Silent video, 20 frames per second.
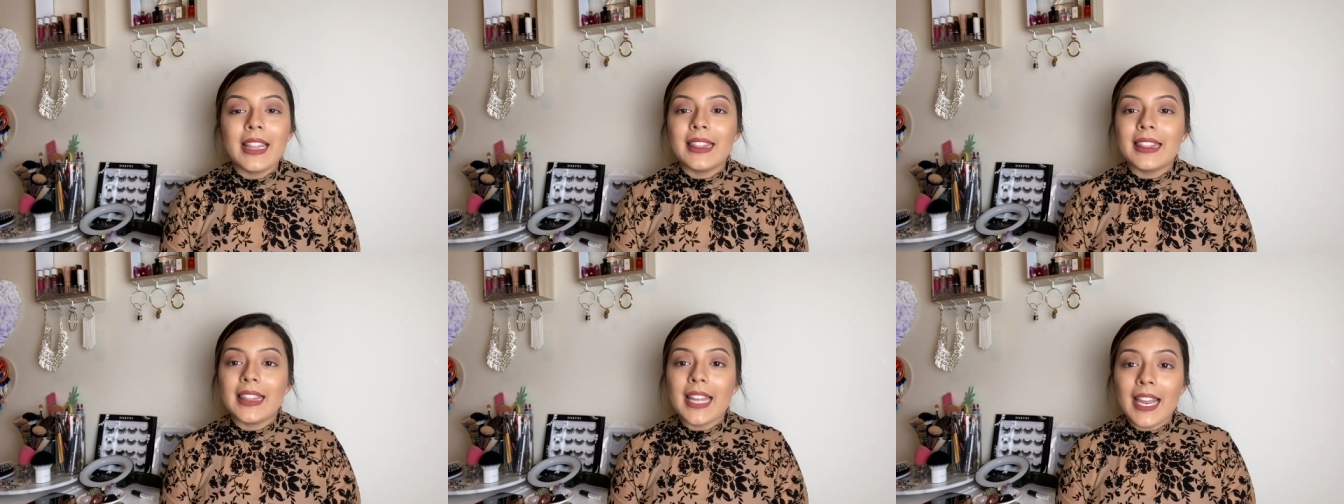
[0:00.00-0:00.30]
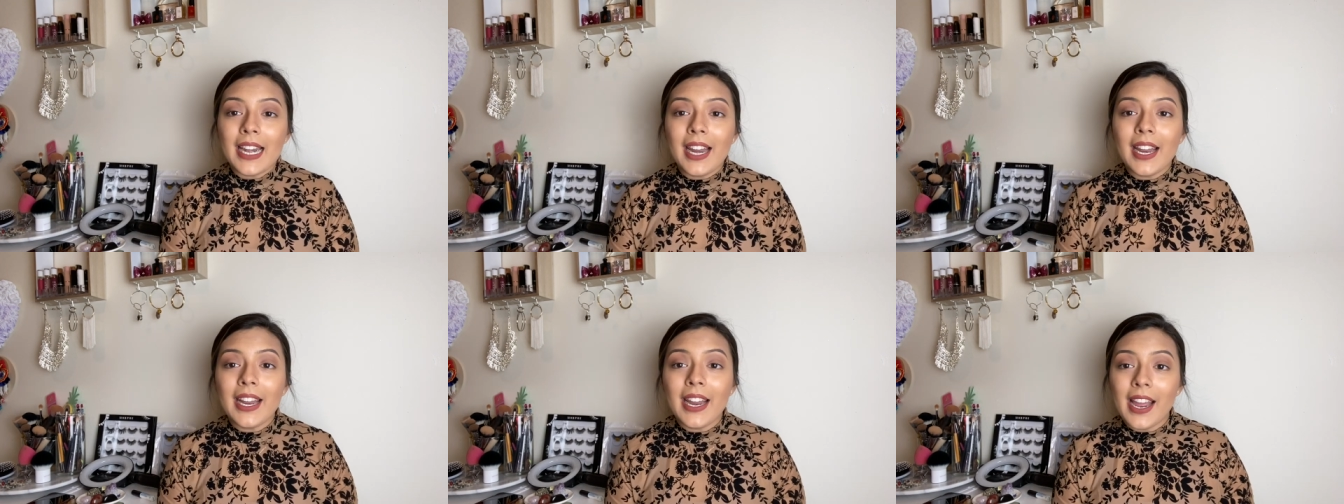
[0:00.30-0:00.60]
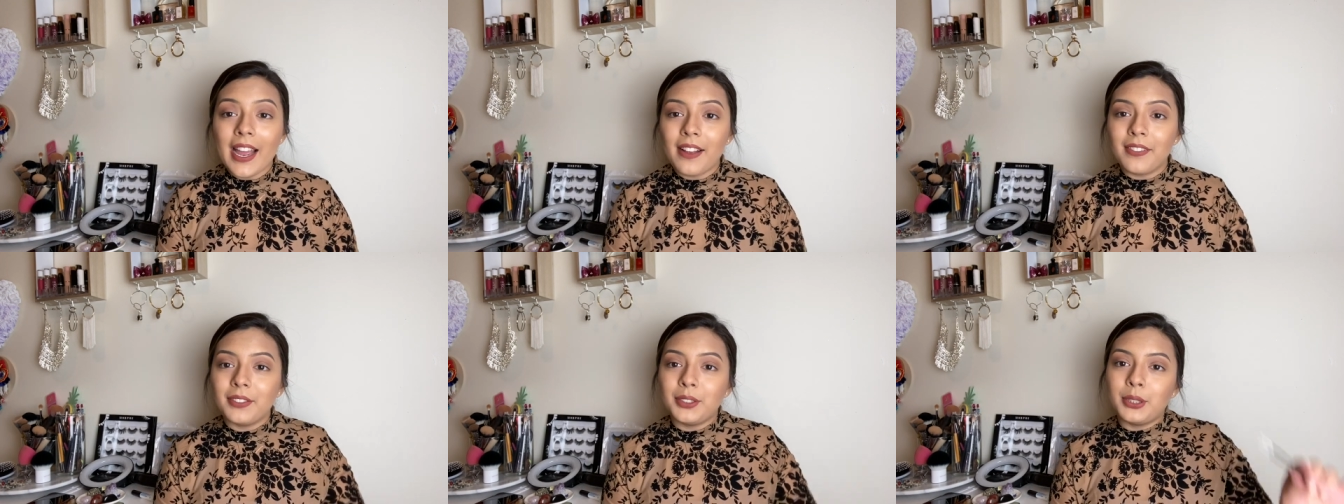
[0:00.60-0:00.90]
Then I
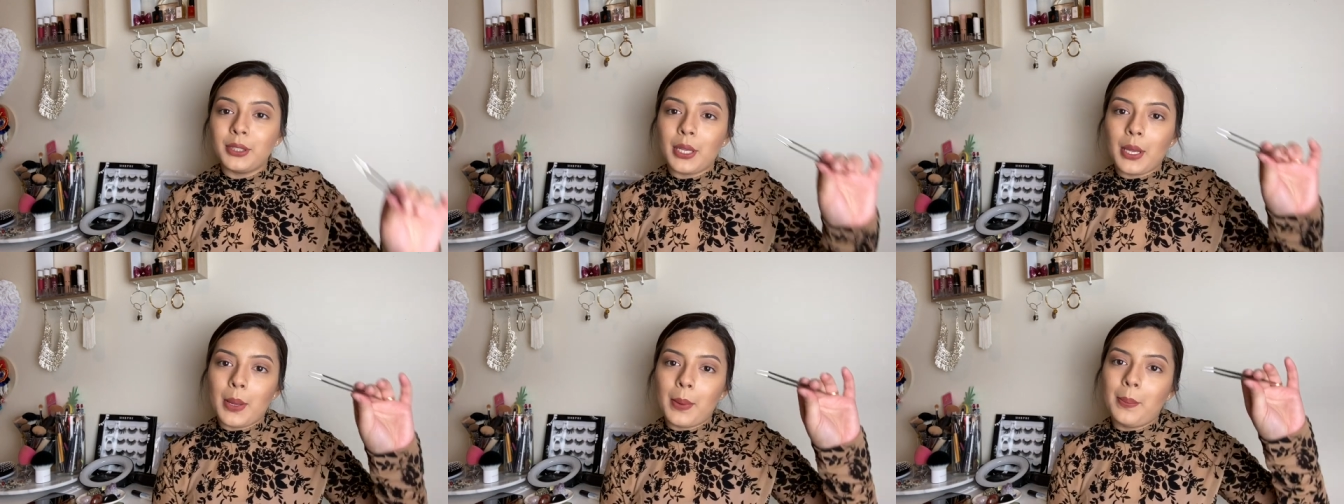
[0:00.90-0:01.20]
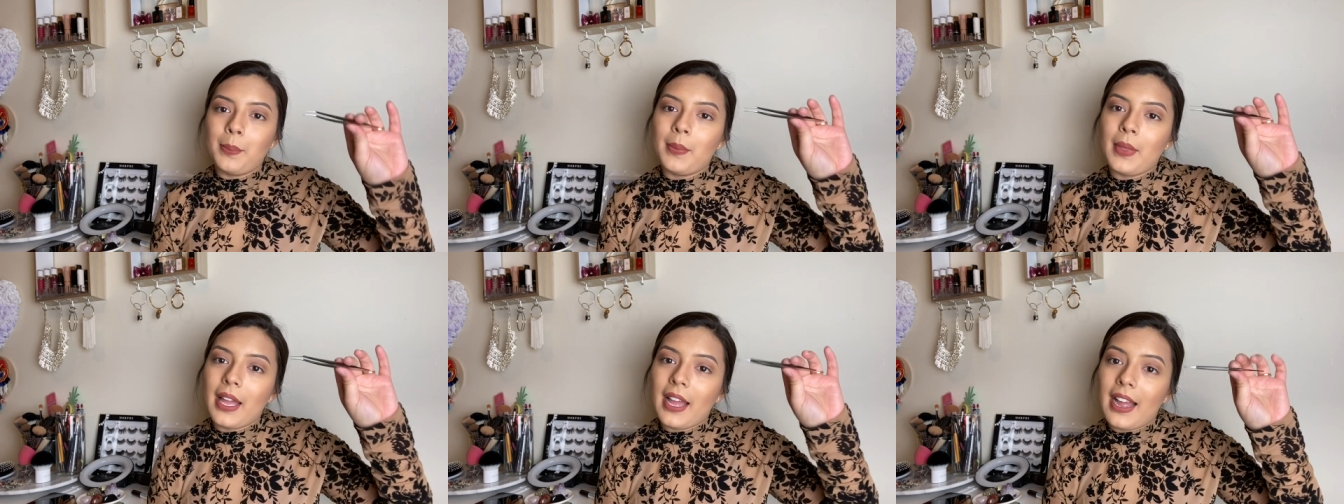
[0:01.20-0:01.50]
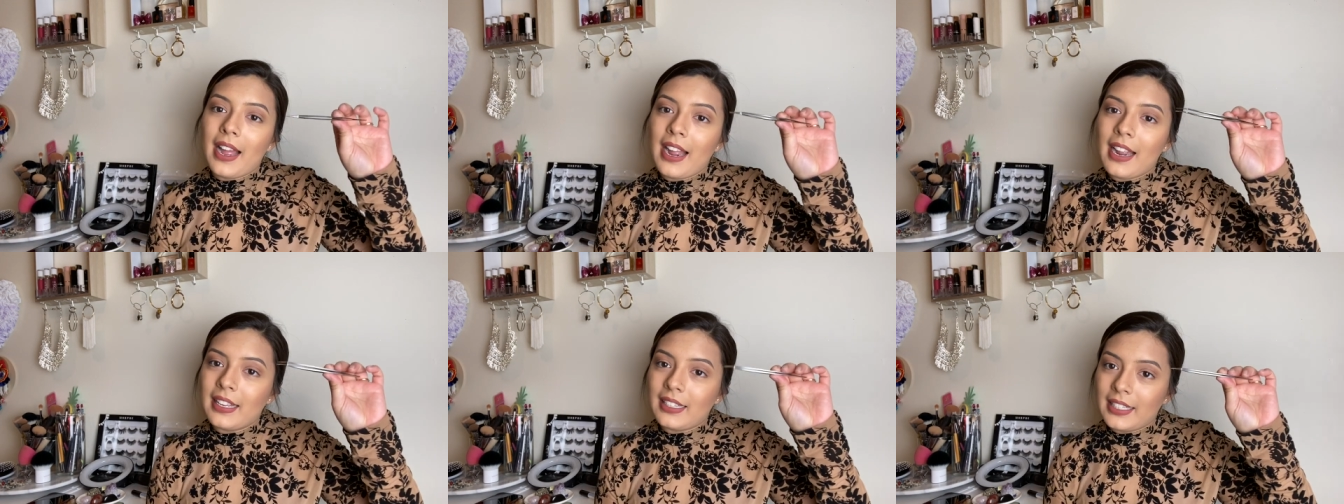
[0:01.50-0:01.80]
have some
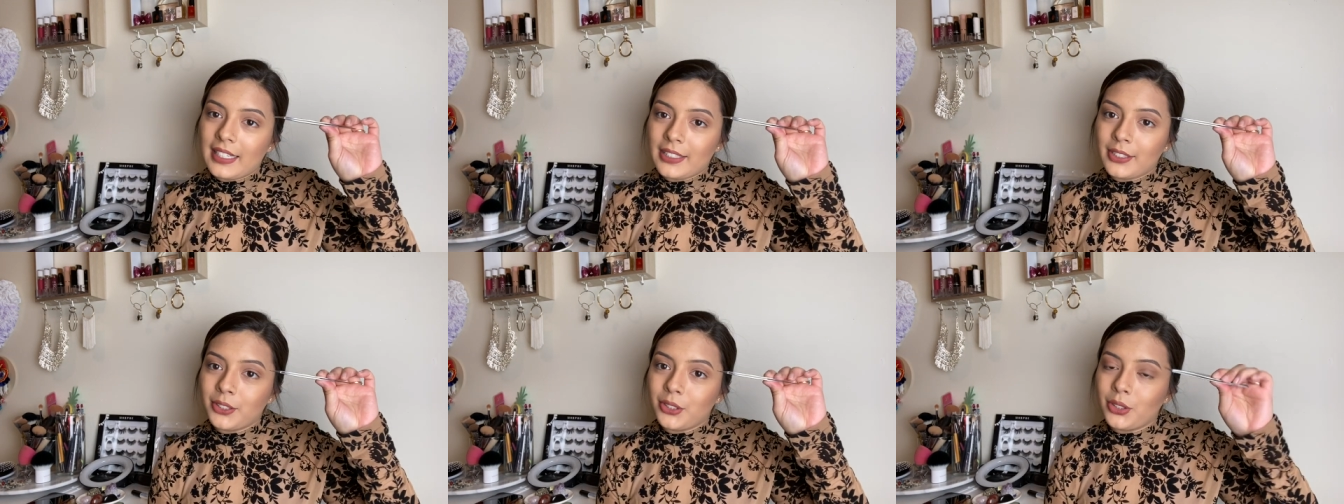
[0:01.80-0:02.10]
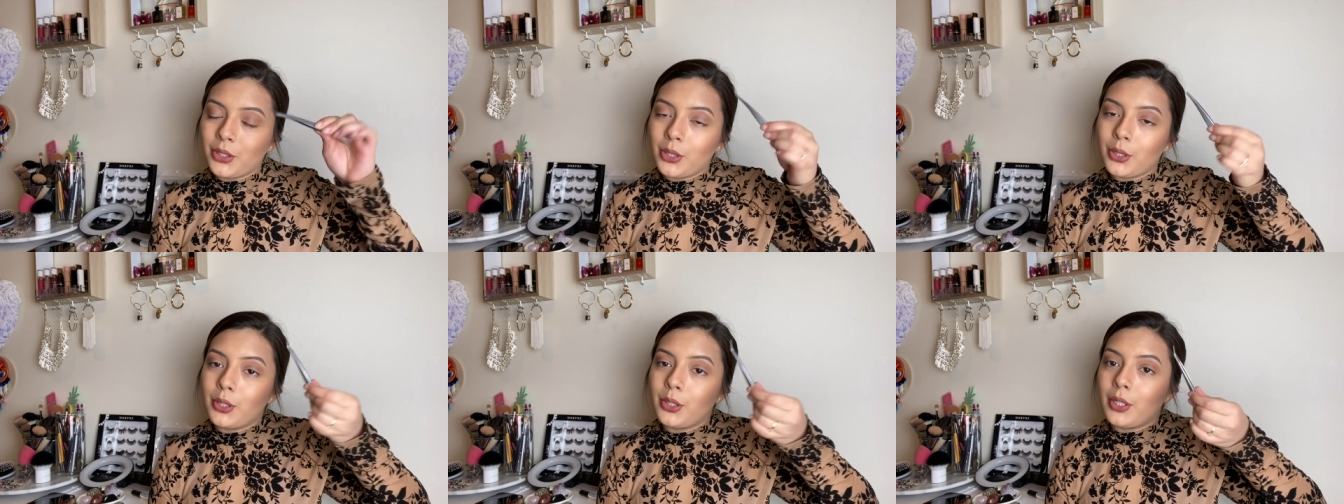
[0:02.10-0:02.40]
eyelash